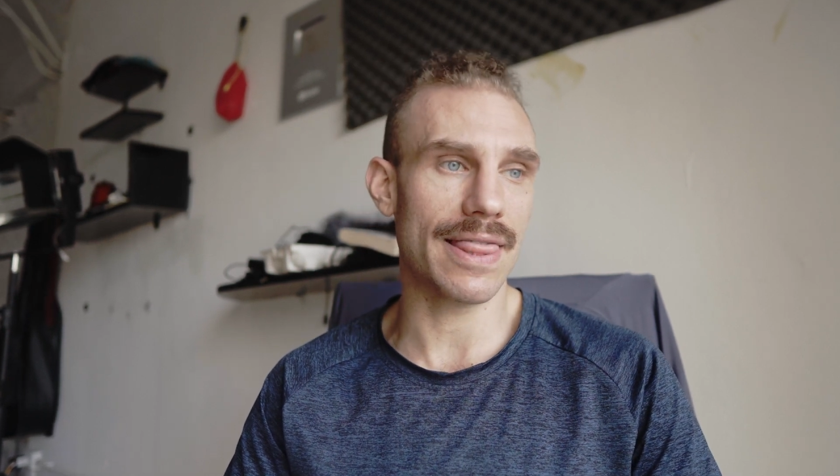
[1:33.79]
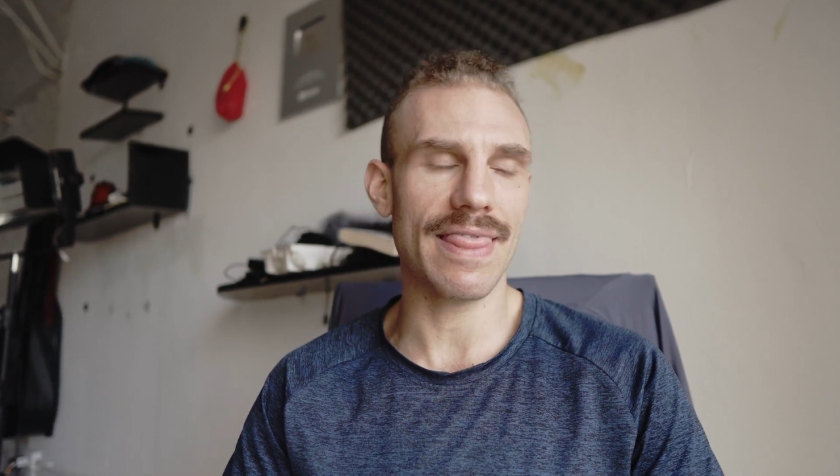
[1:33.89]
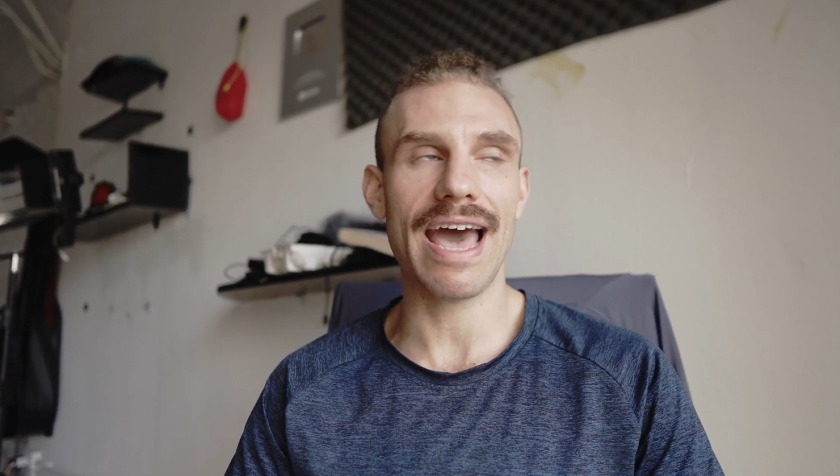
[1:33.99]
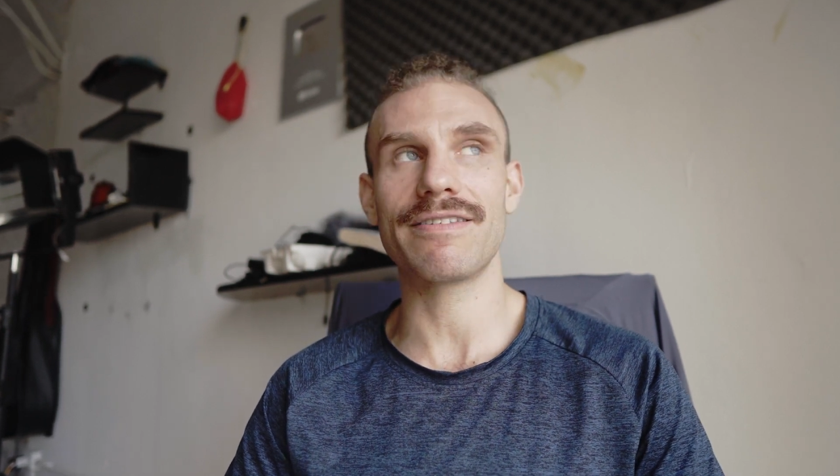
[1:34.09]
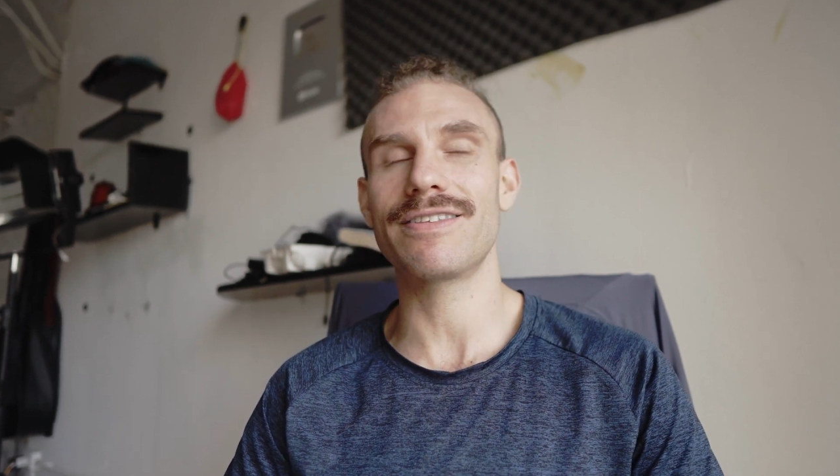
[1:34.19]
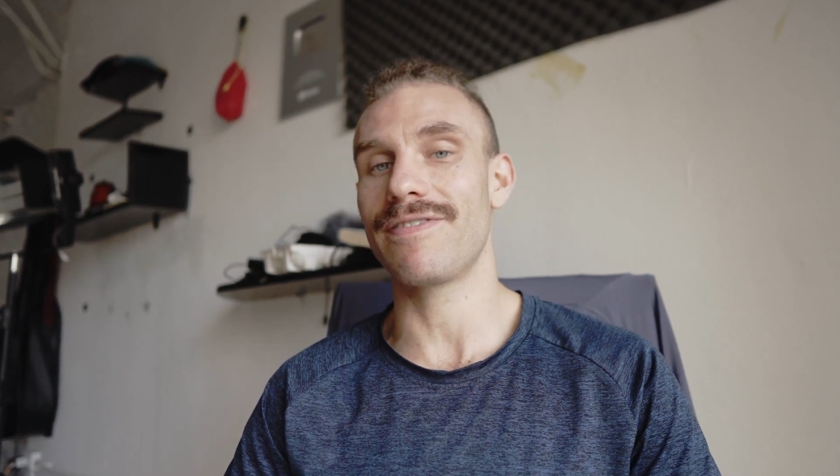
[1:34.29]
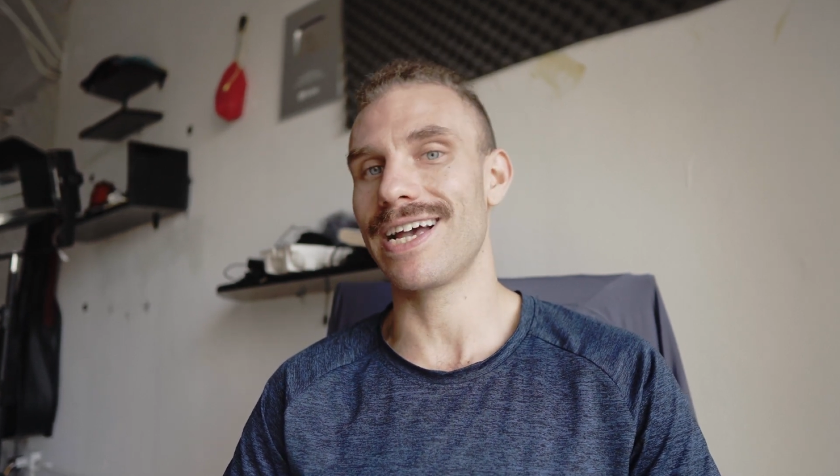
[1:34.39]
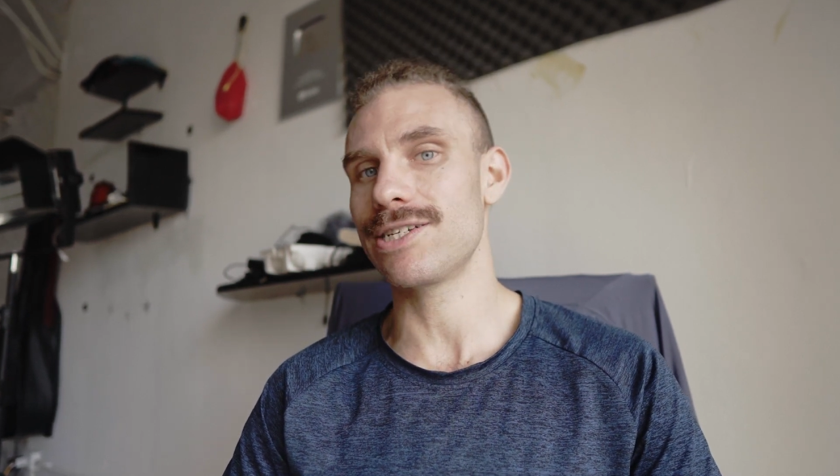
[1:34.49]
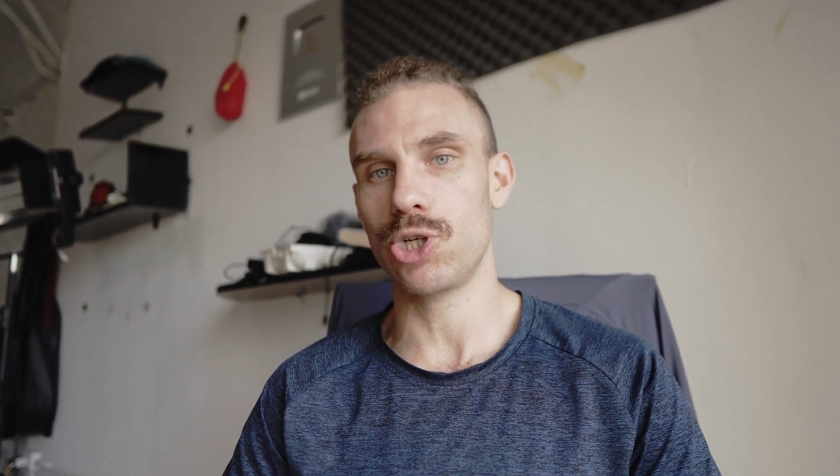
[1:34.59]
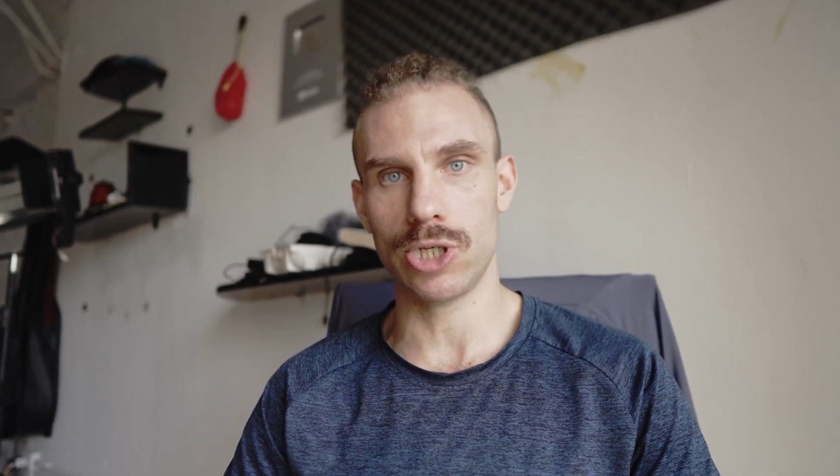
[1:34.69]
and that
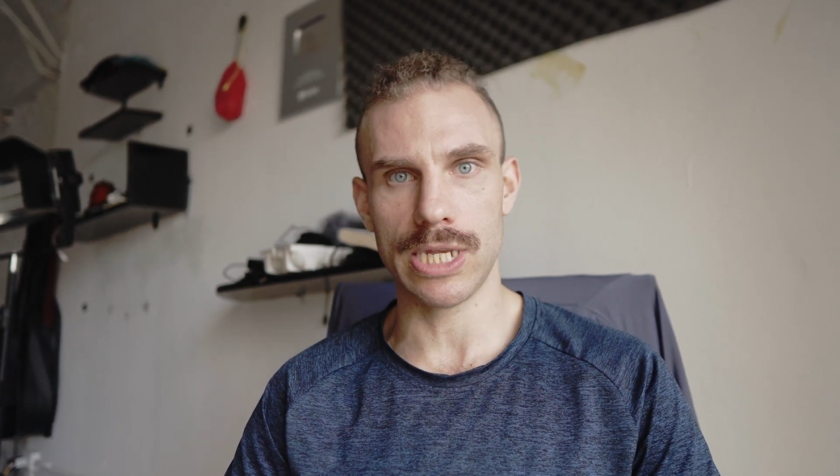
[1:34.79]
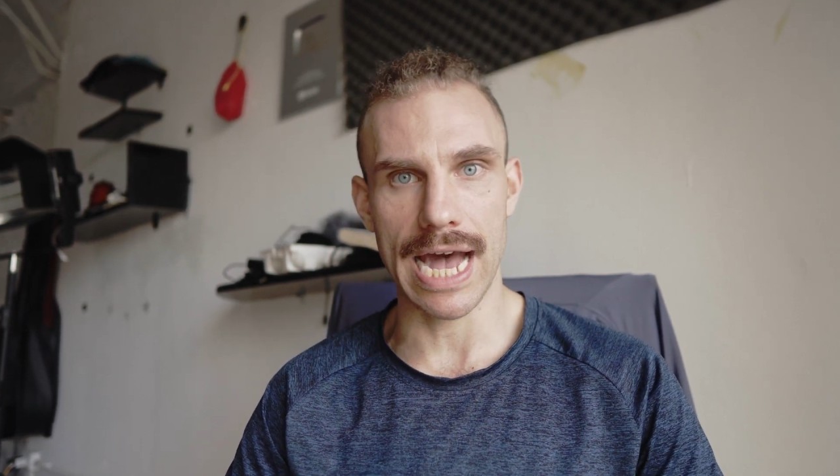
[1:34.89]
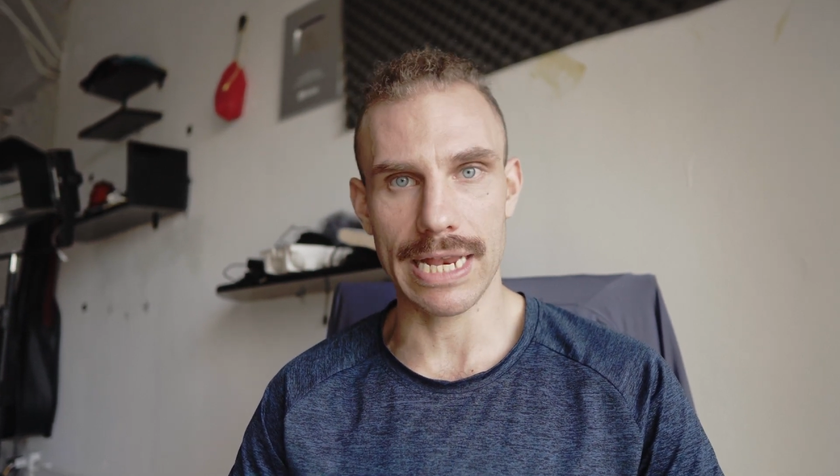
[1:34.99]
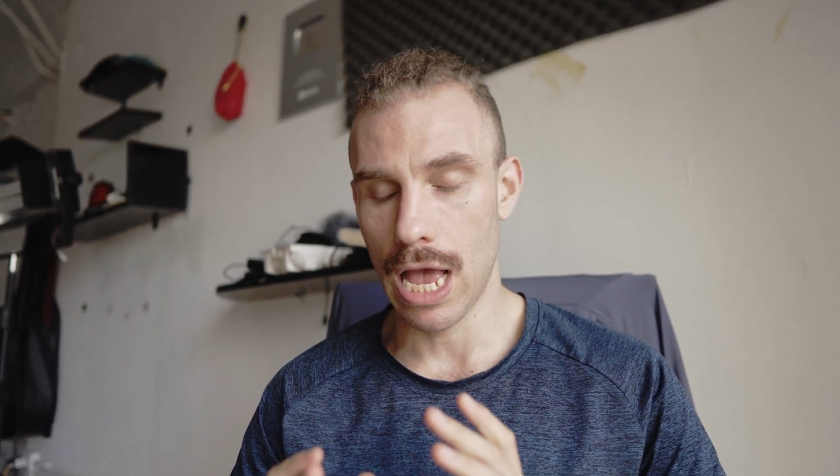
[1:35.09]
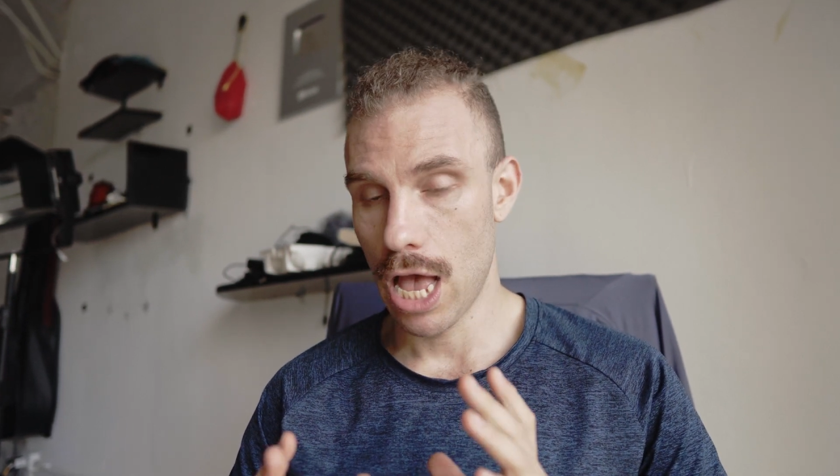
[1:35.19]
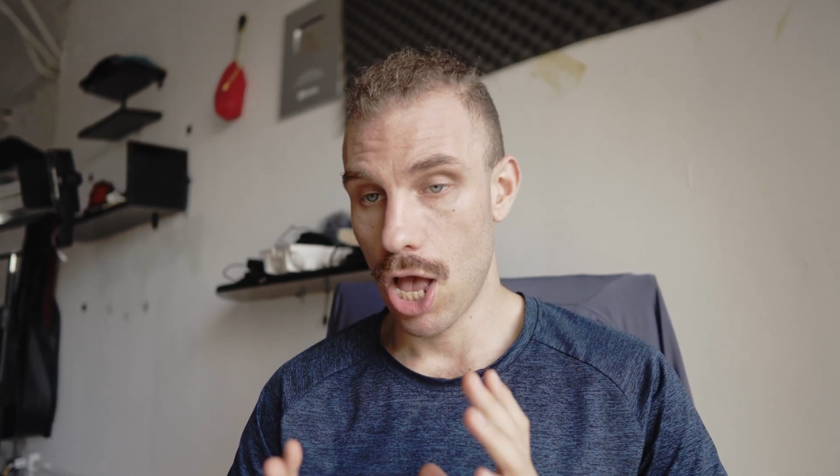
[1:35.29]
device just had